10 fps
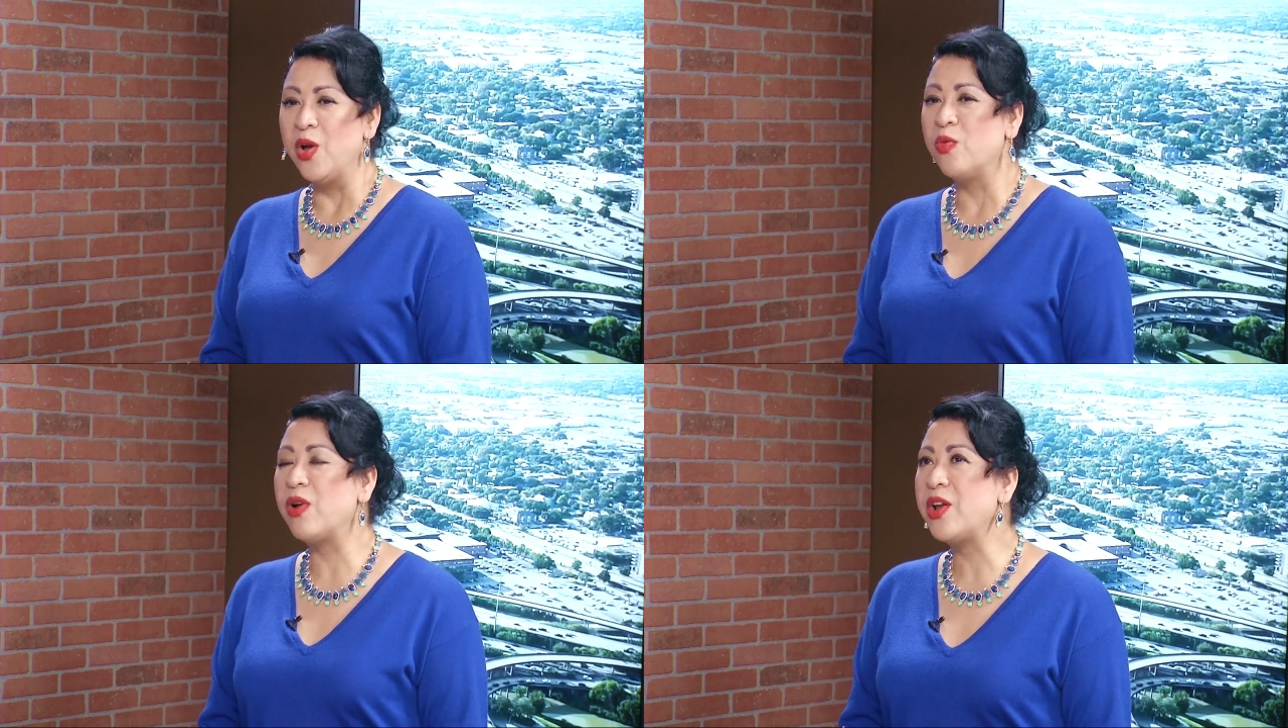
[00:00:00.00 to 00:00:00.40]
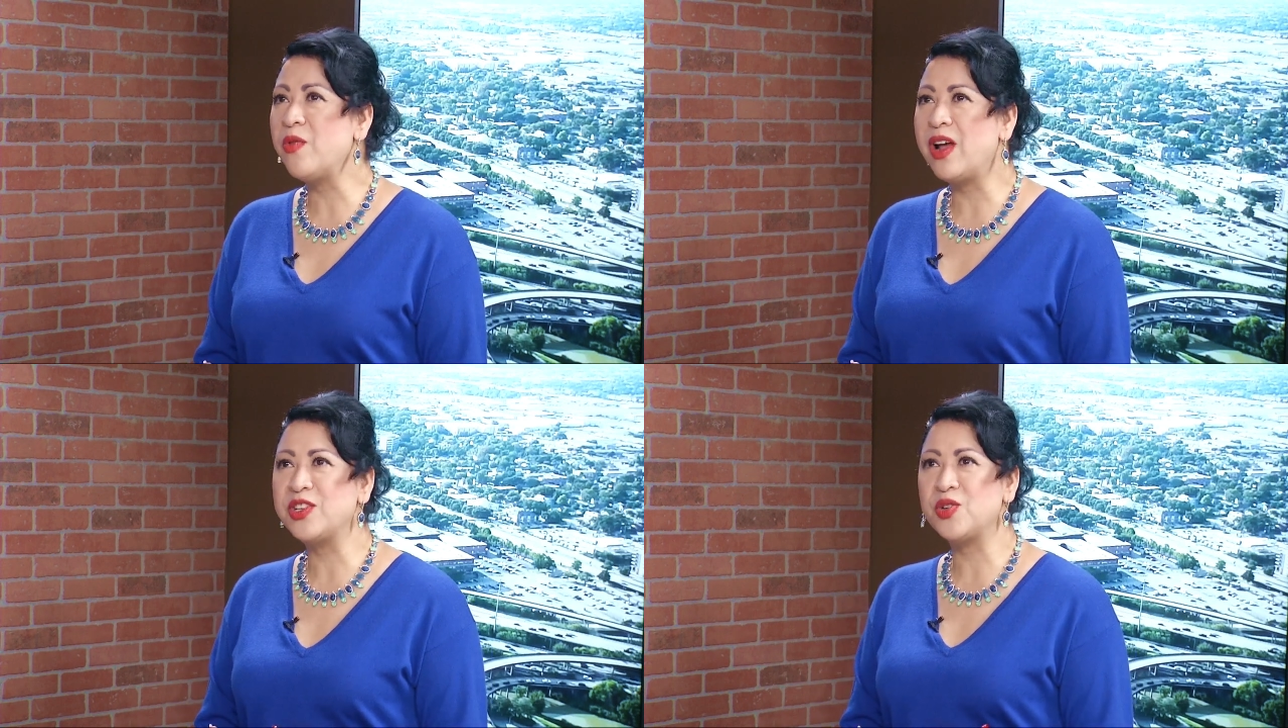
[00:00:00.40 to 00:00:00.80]
run a
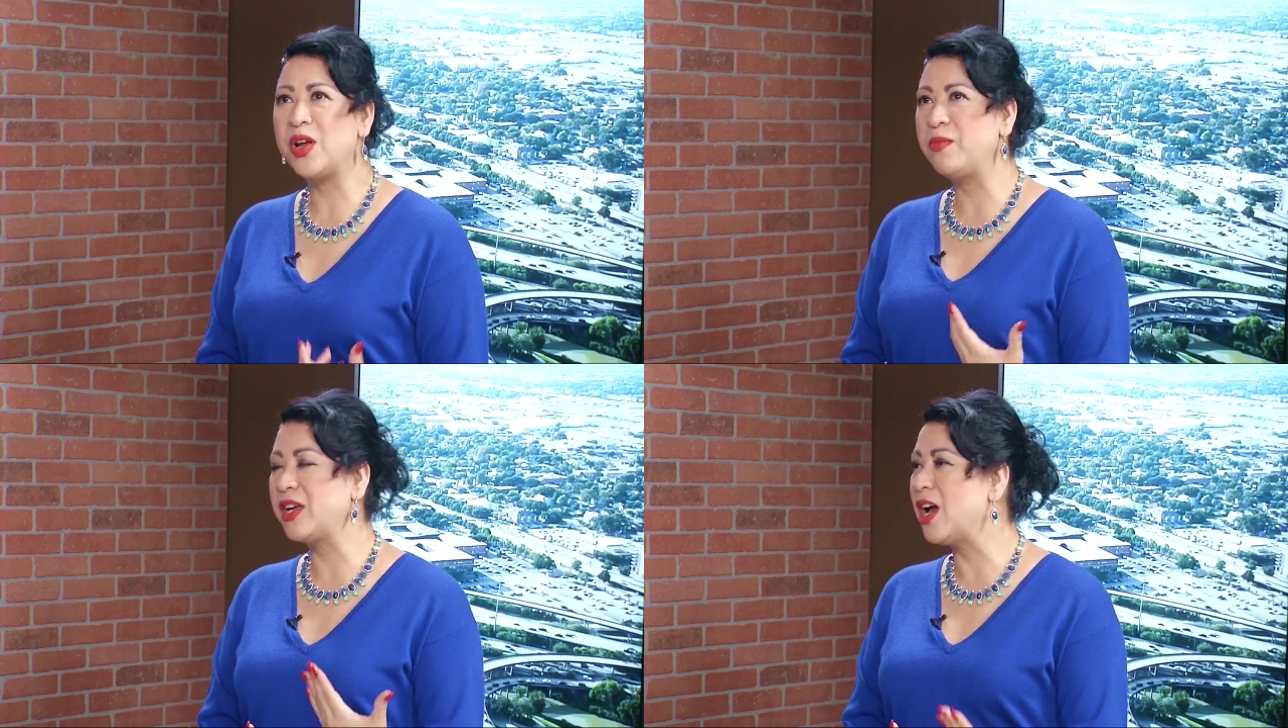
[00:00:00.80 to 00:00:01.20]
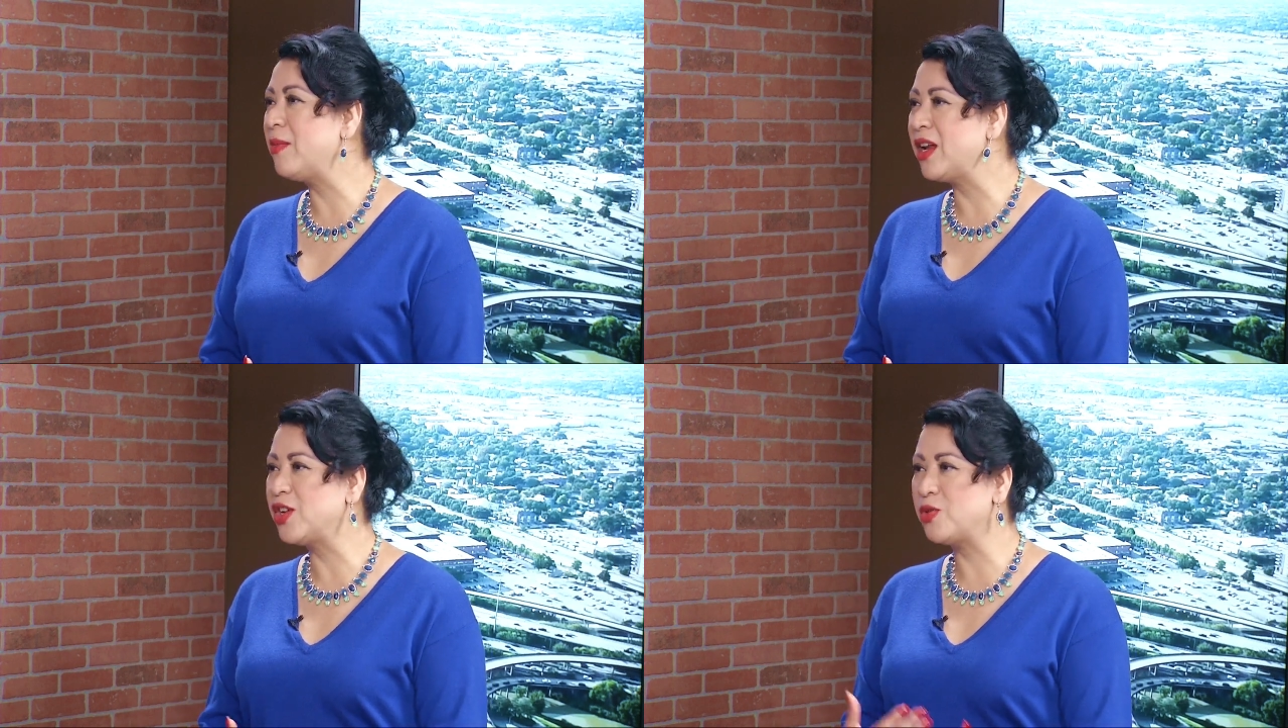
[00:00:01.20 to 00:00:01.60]
restaurant, become
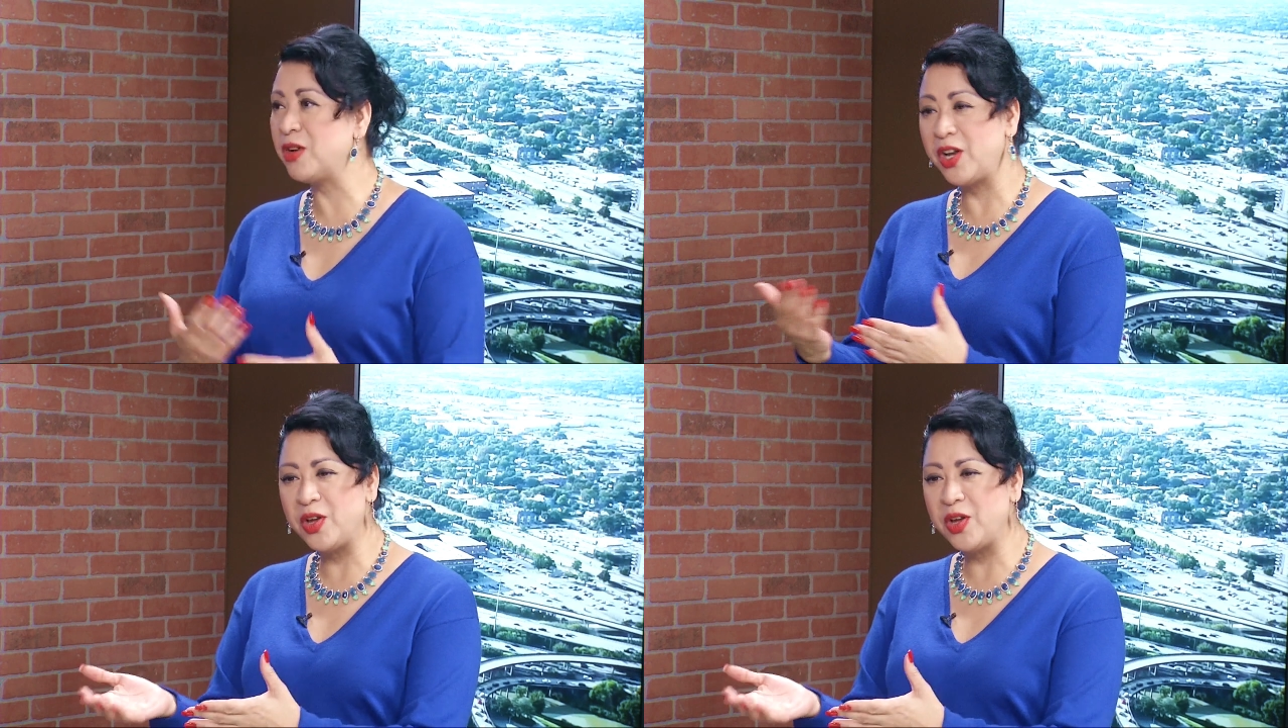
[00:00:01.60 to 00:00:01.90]
an entrepreneur?